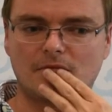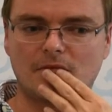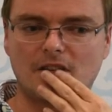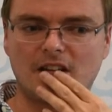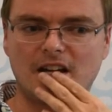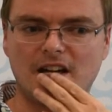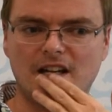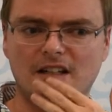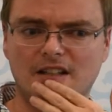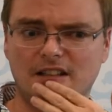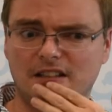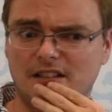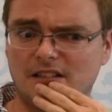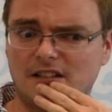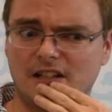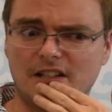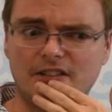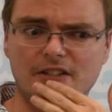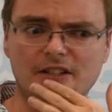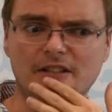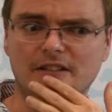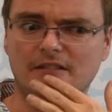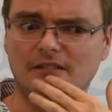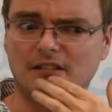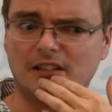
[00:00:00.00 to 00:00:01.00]
Yeah, I, I
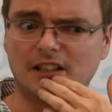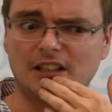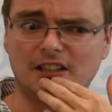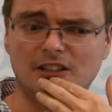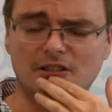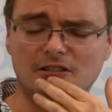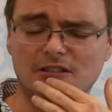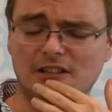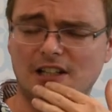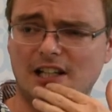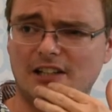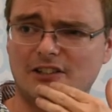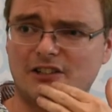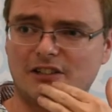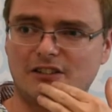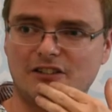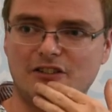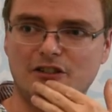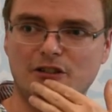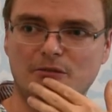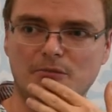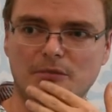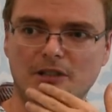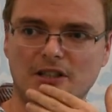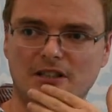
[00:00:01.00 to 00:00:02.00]
don't like non-Latin
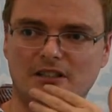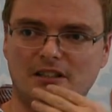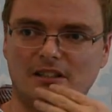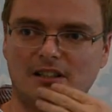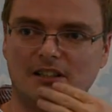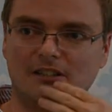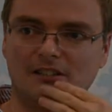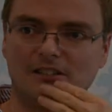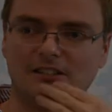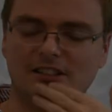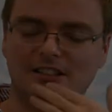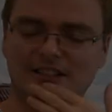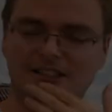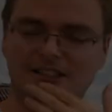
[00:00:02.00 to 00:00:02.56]
too much now.